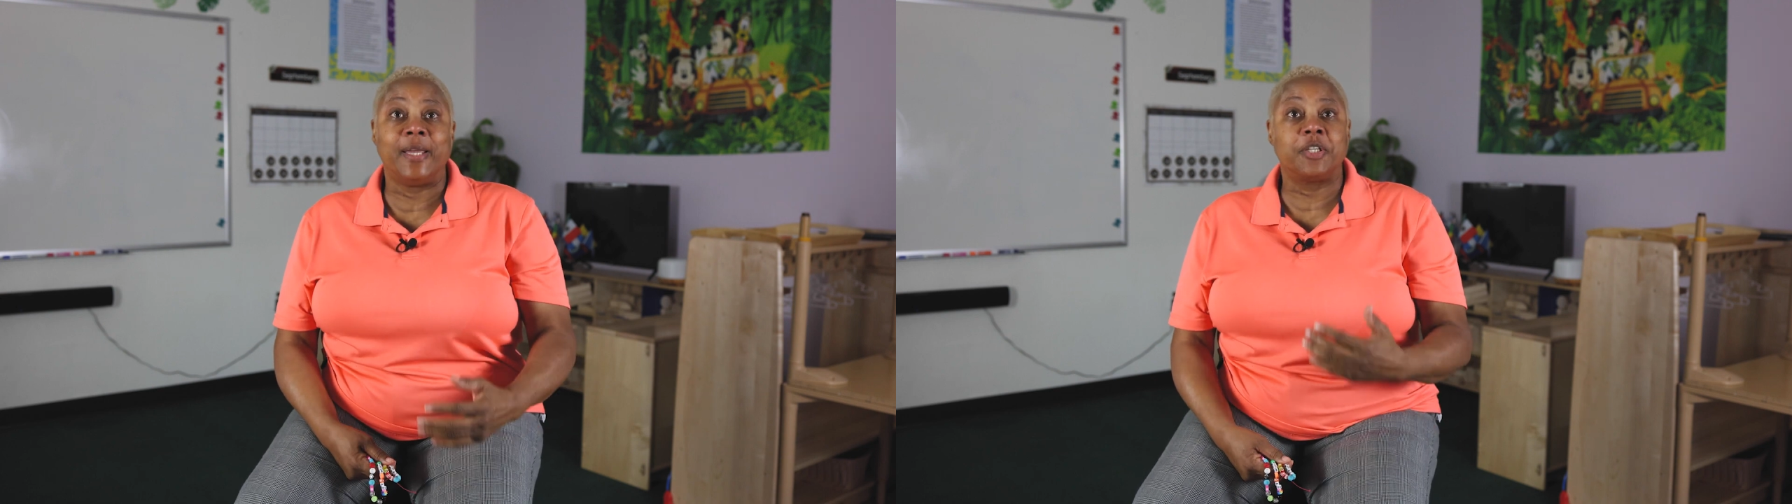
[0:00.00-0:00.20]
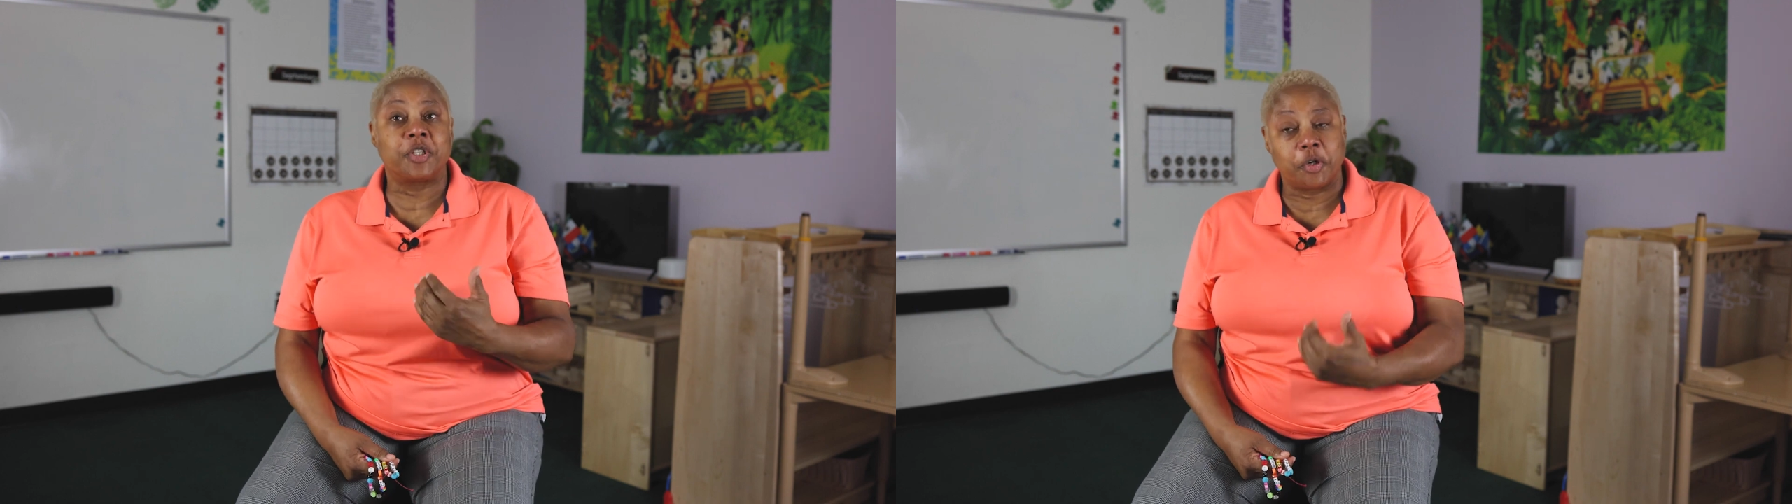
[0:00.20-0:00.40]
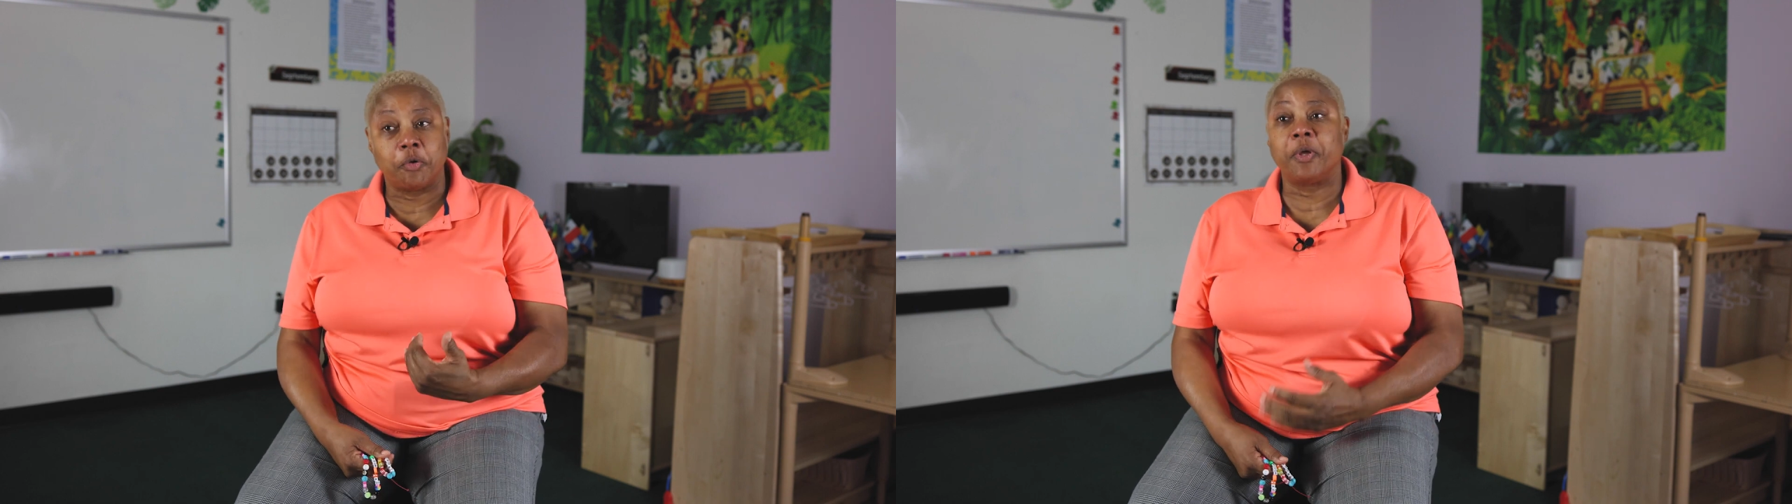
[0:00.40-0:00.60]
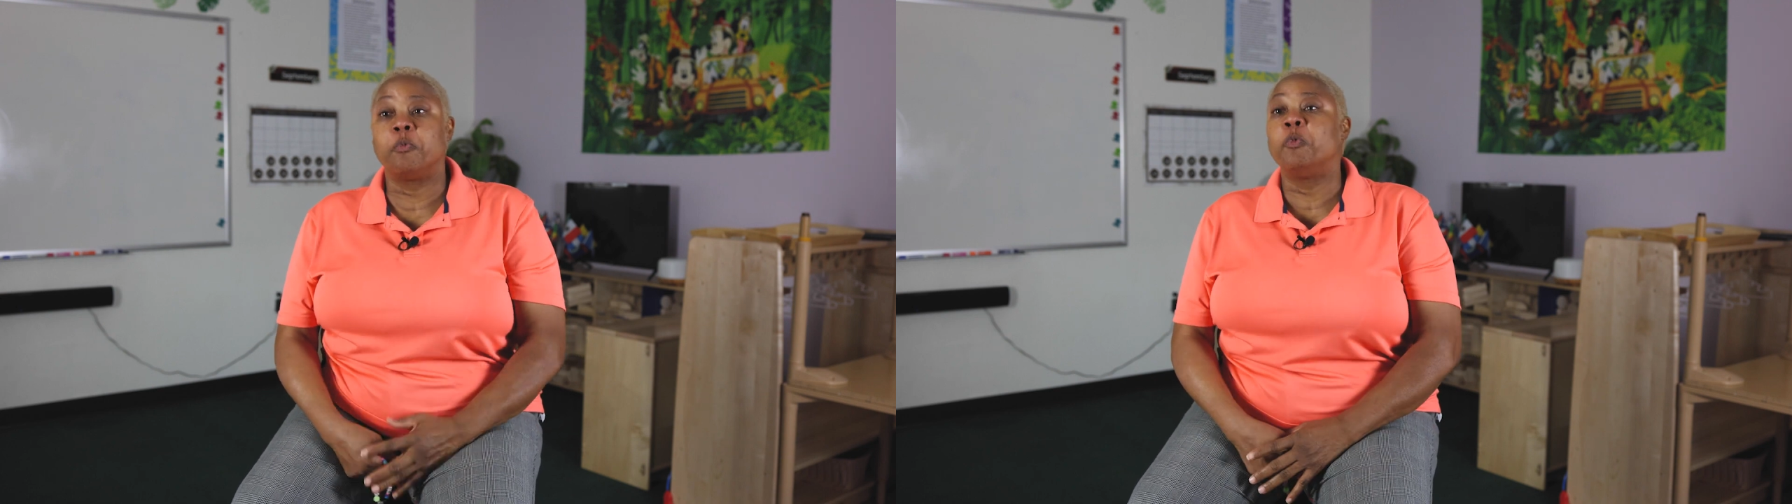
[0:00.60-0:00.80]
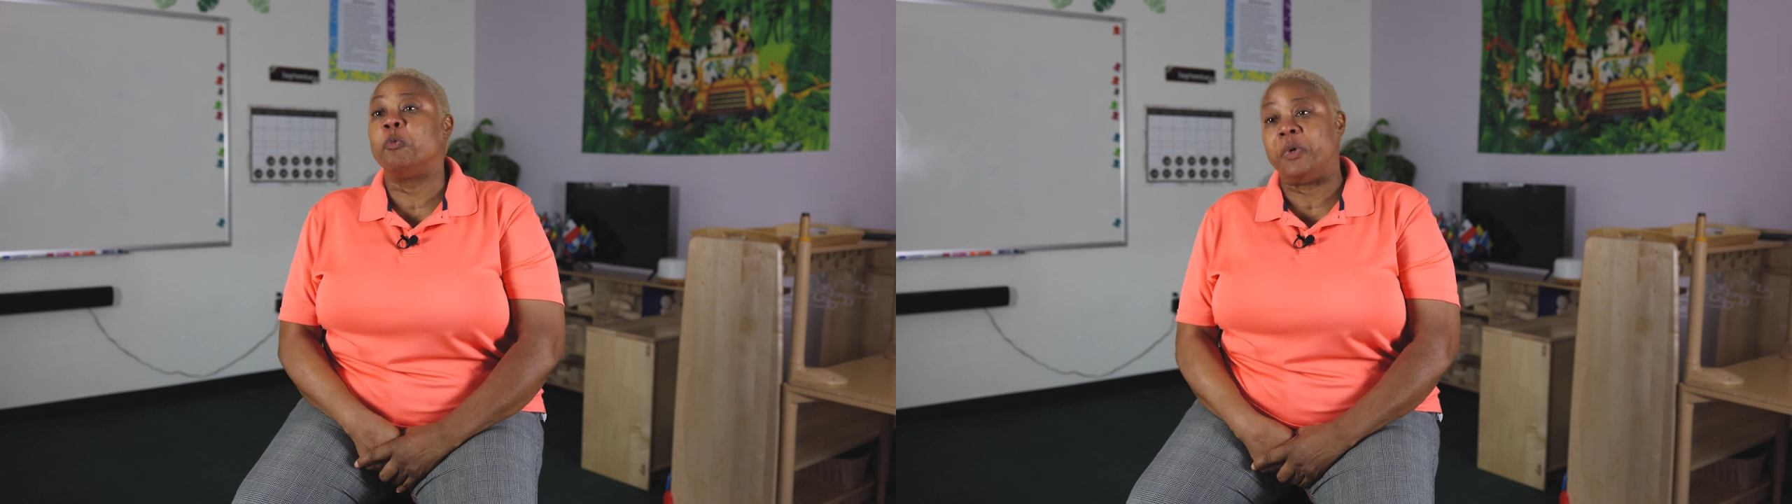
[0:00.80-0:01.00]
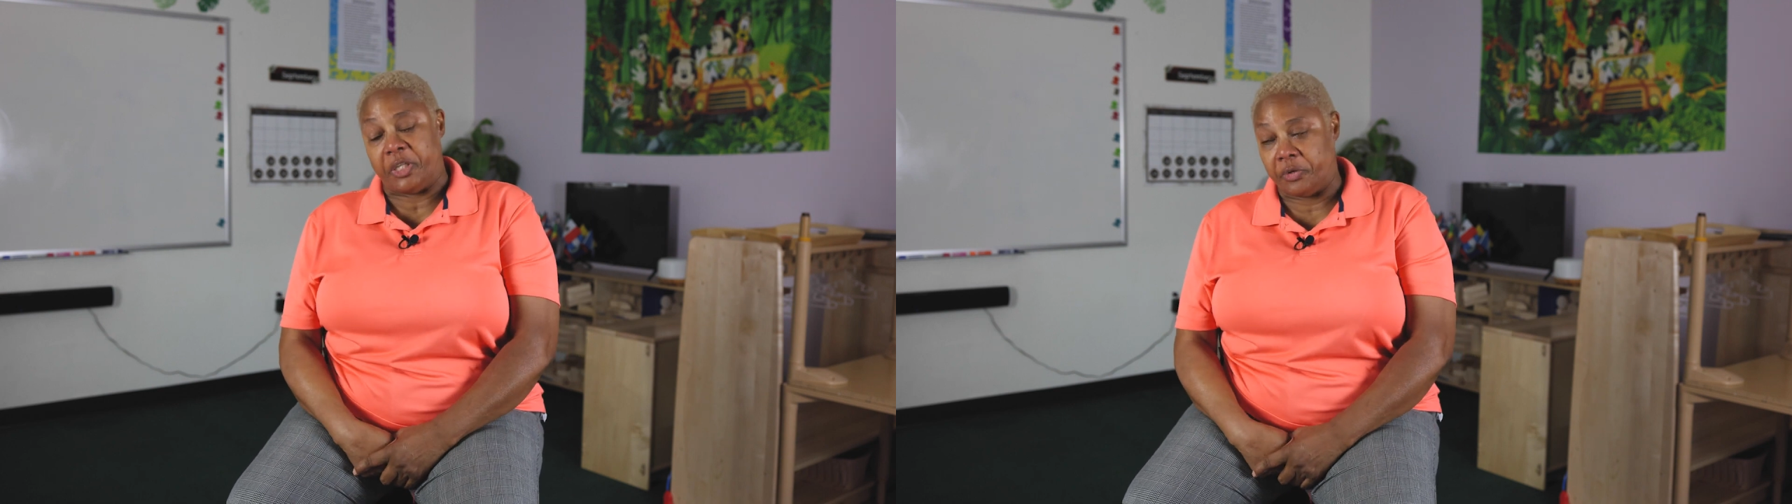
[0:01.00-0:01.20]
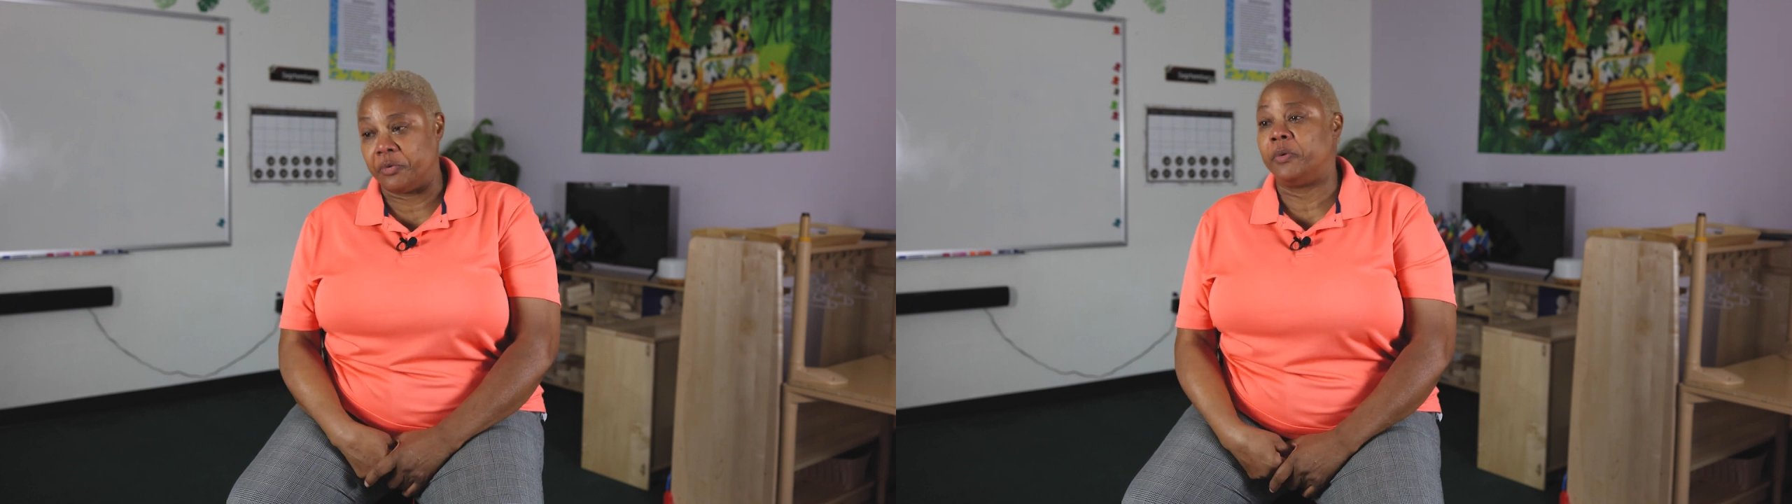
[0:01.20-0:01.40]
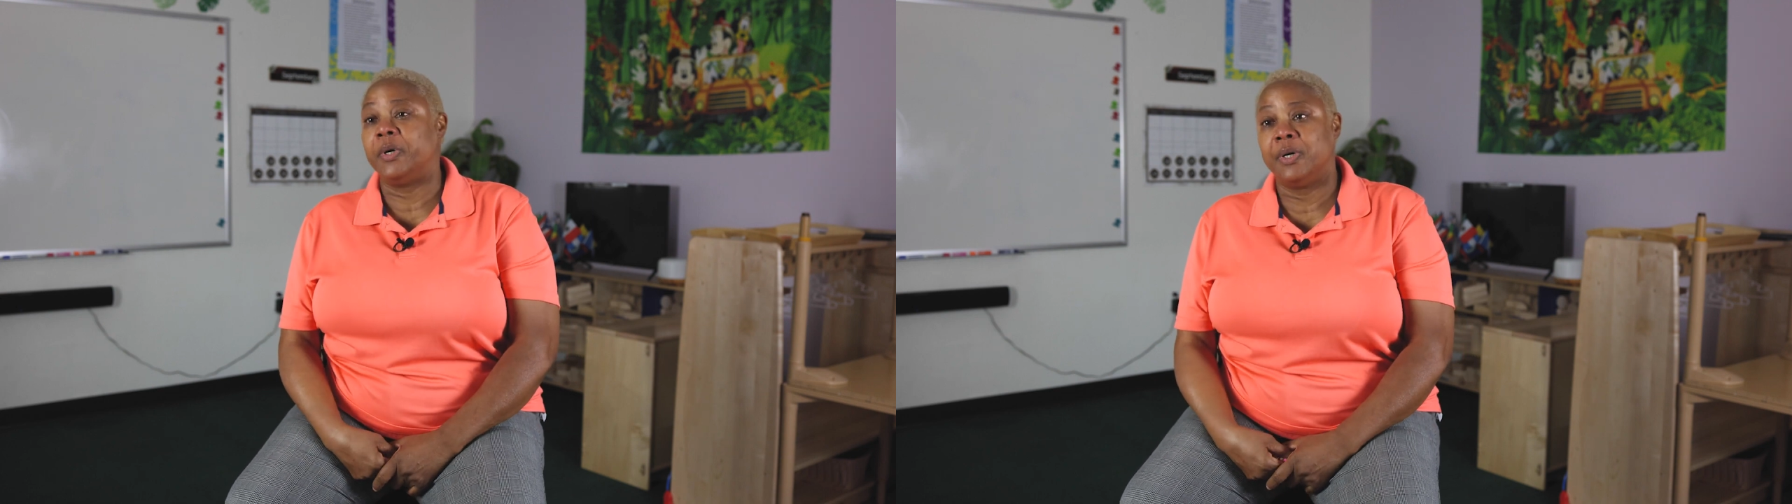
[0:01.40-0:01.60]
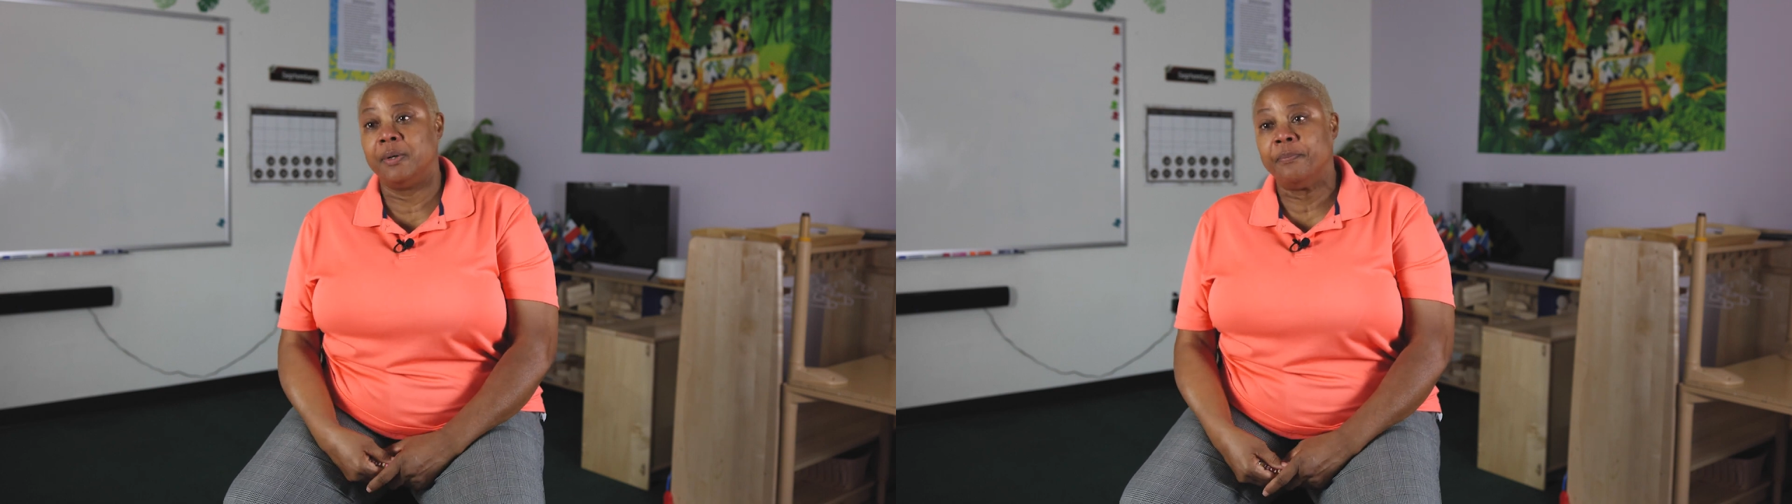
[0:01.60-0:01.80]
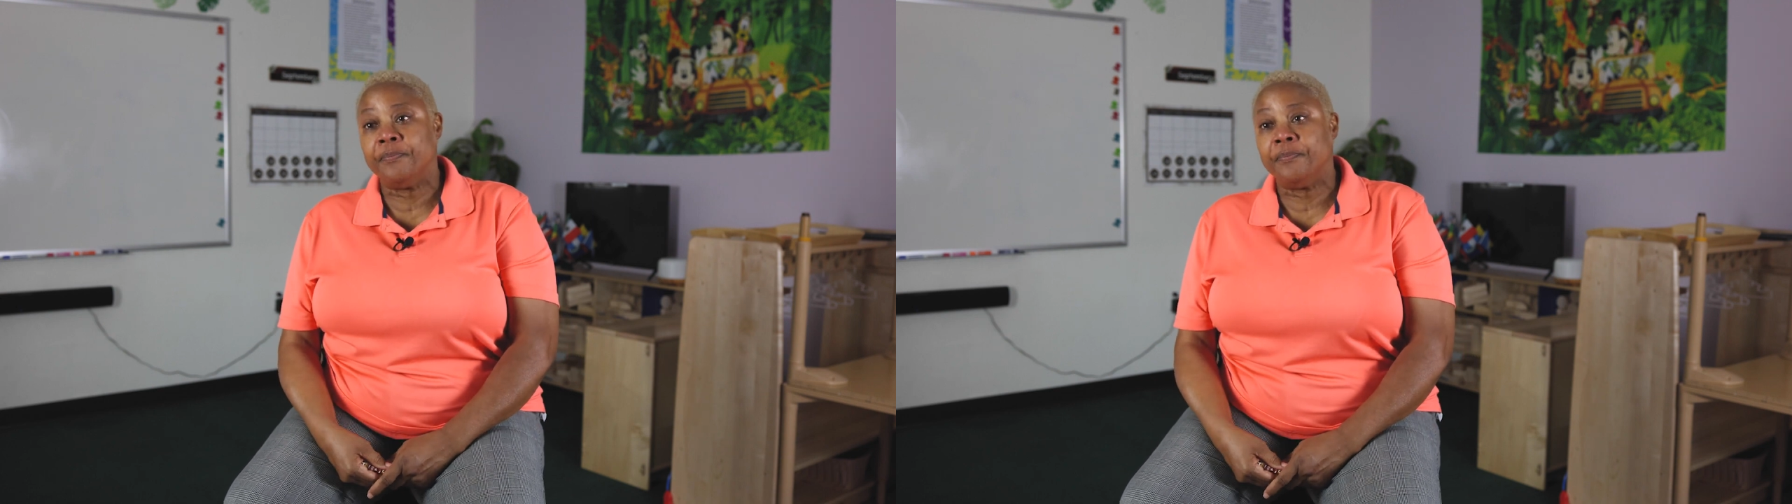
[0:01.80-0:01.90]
and show them what we do.